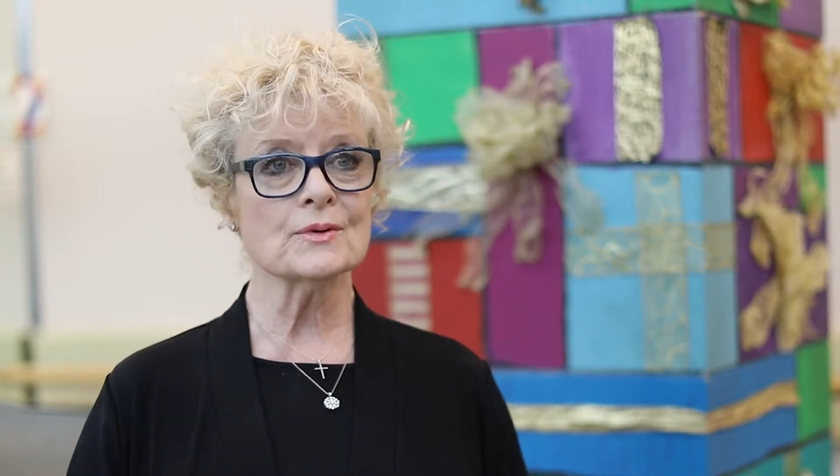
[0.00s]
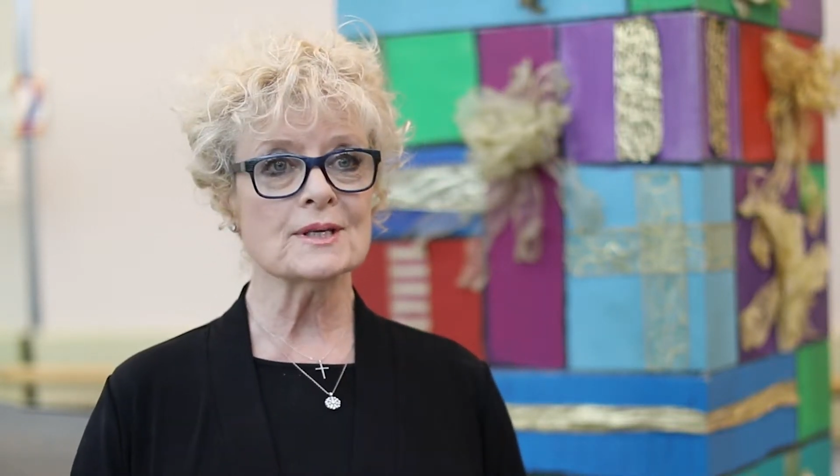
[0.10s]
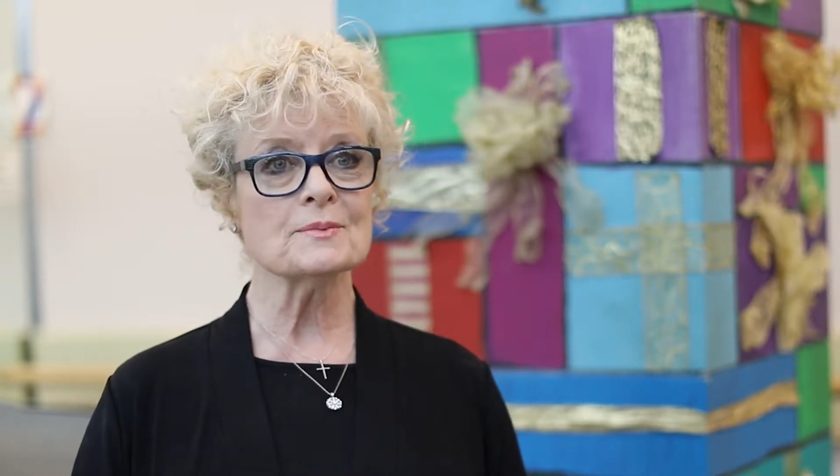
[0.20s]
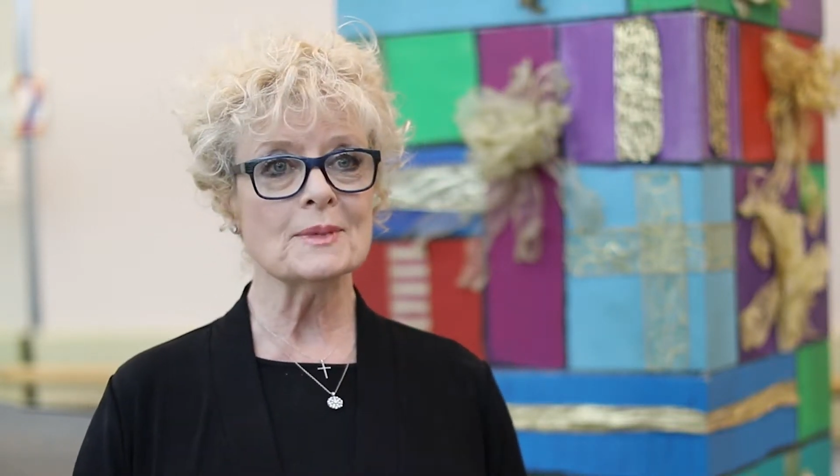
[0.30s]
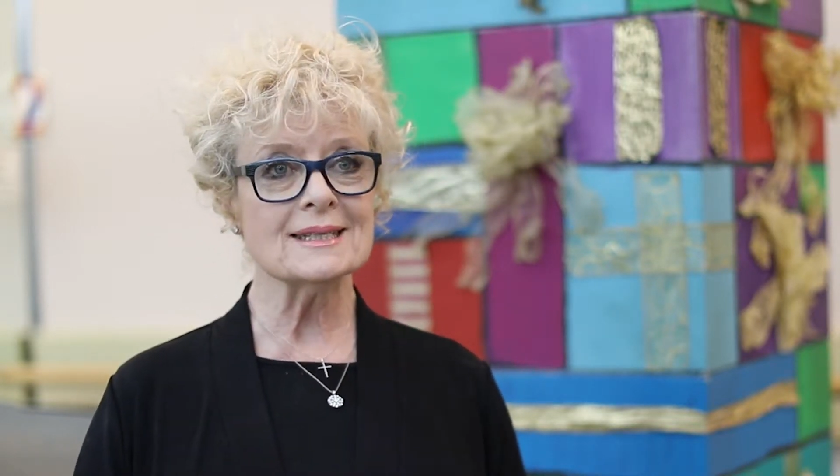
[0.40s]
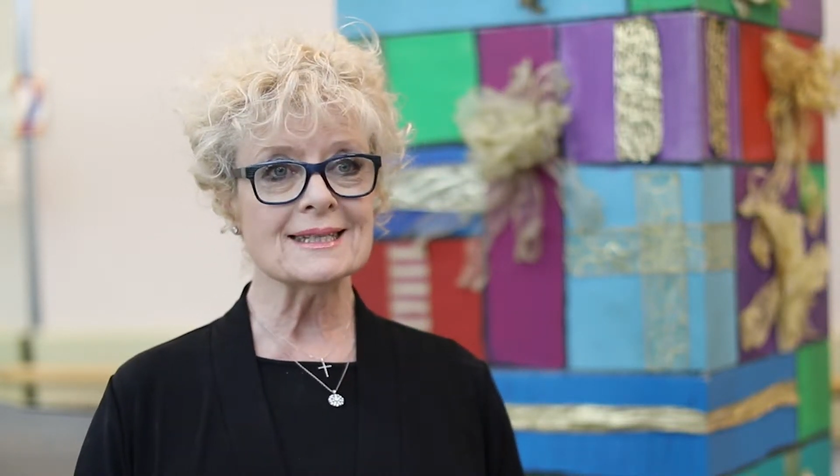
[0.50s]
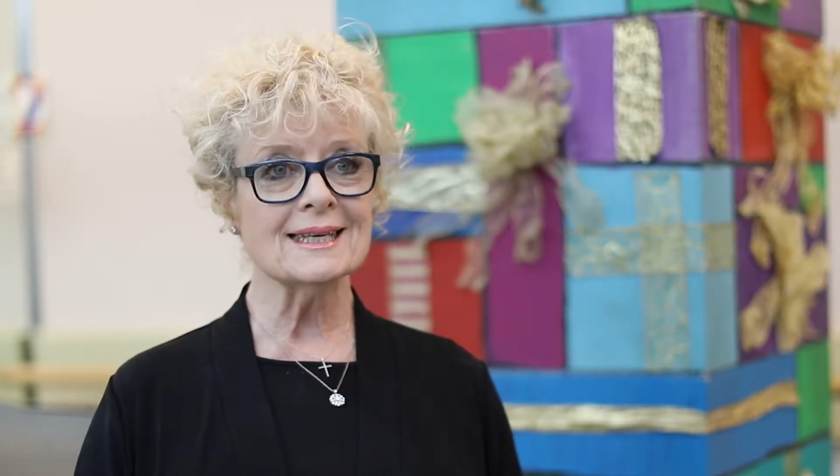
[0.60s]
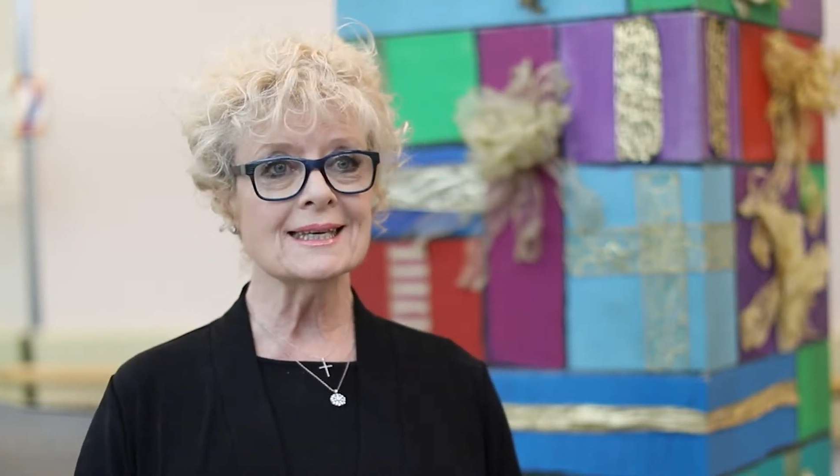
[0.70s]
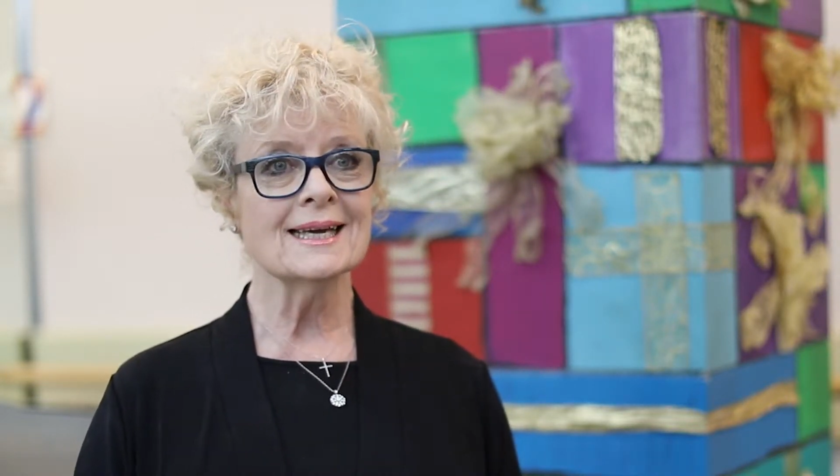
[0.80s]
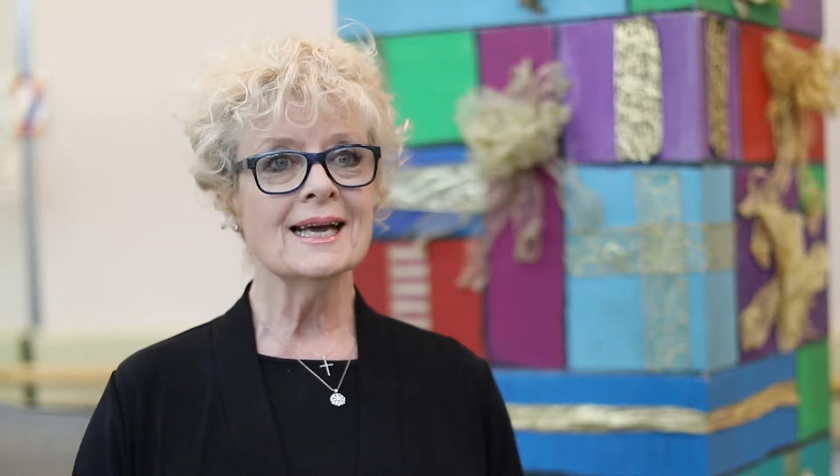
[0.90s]
Christmas
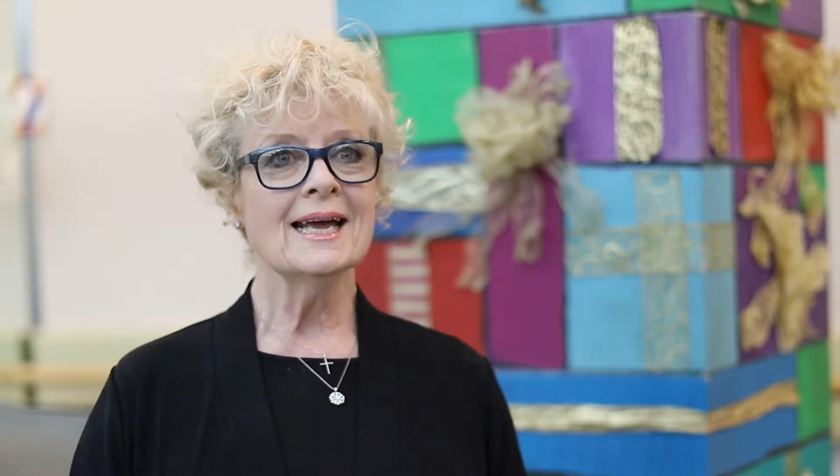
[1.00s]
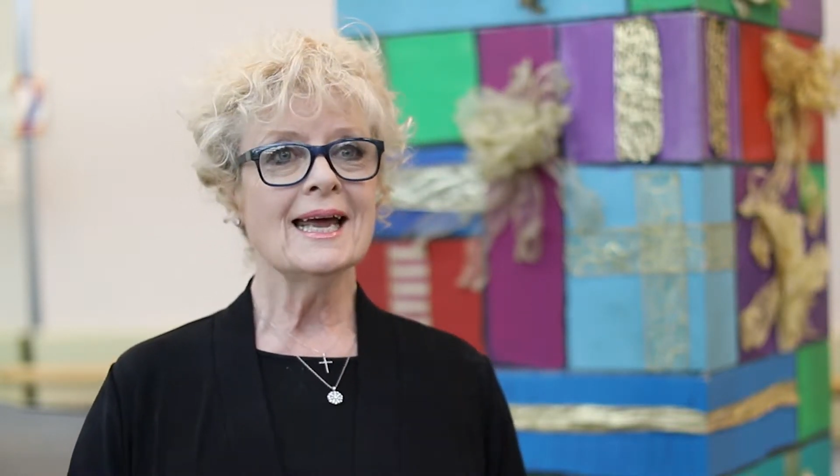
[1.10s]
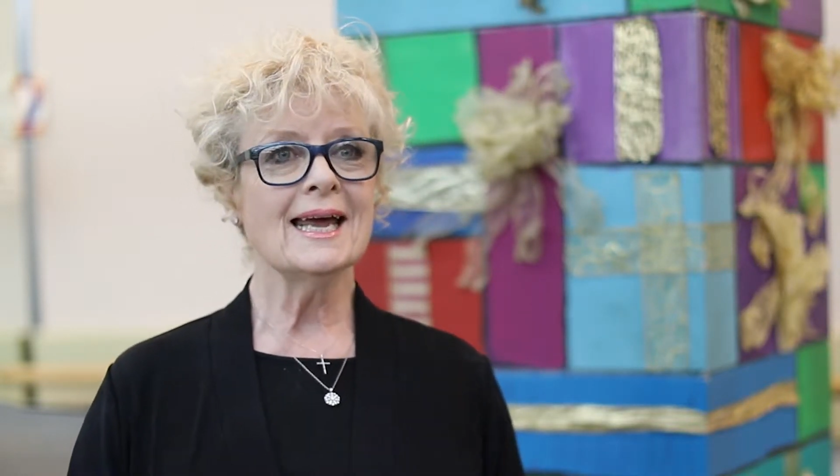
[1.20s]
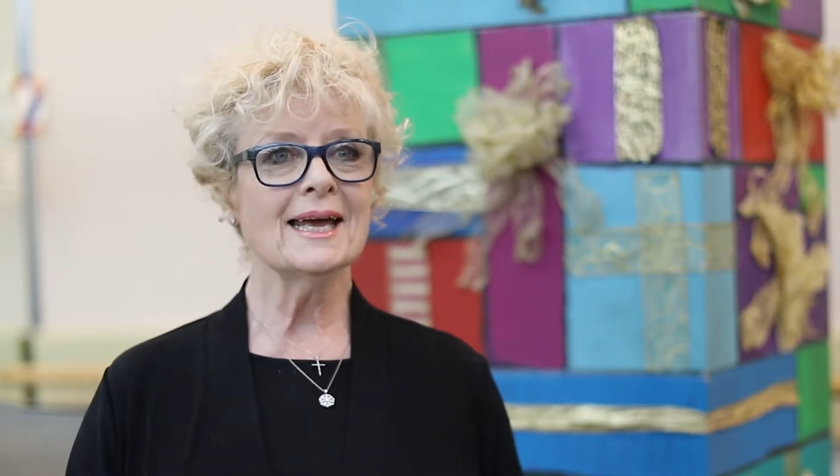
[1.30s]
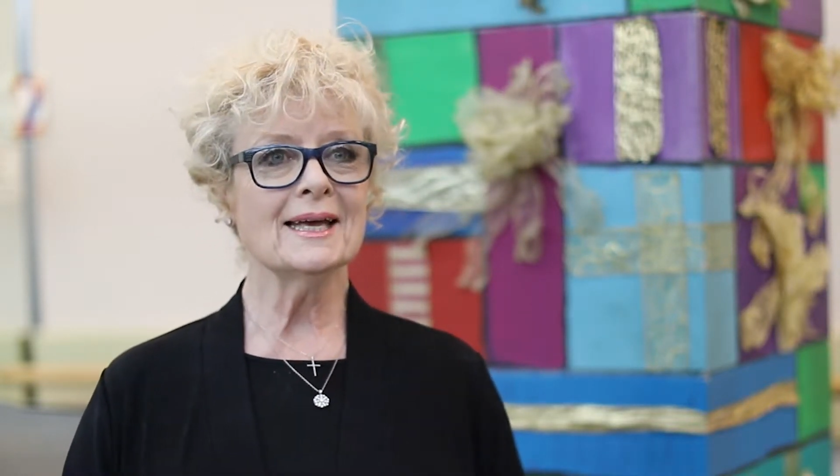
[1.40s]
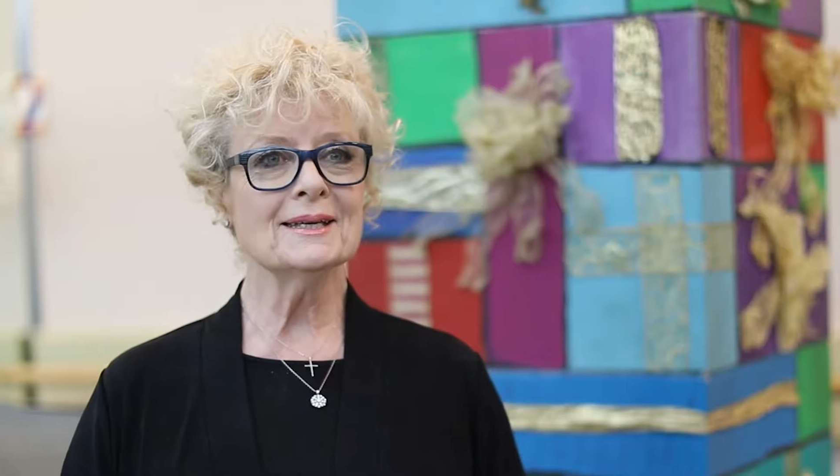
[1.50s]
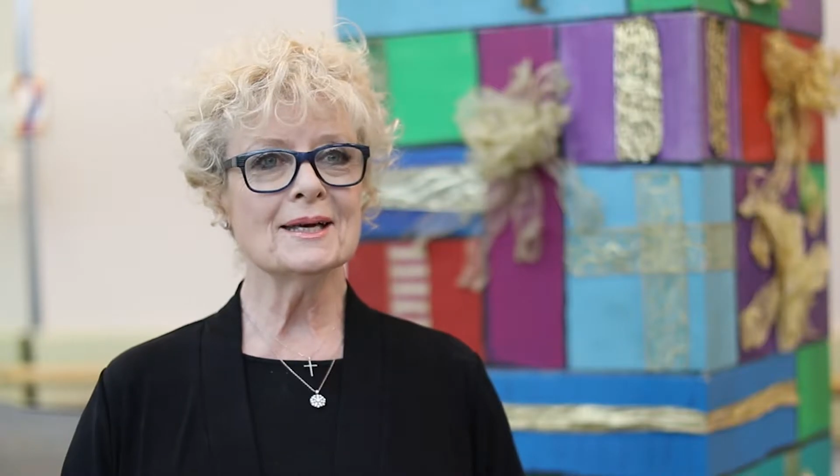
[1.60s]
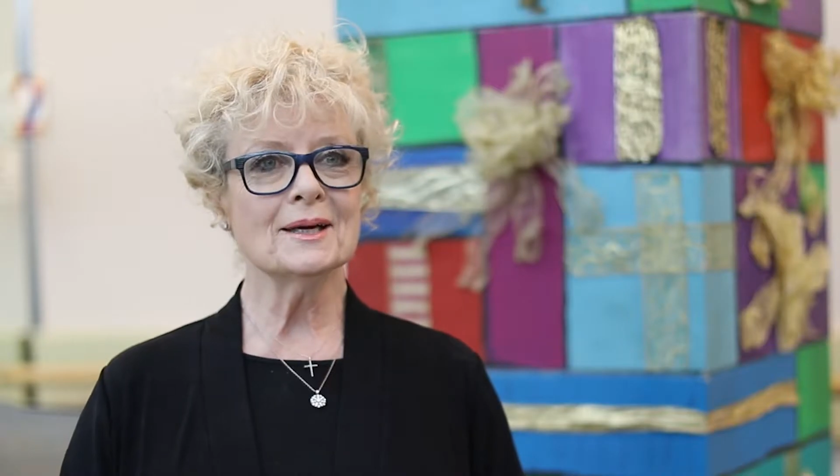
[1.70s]
and and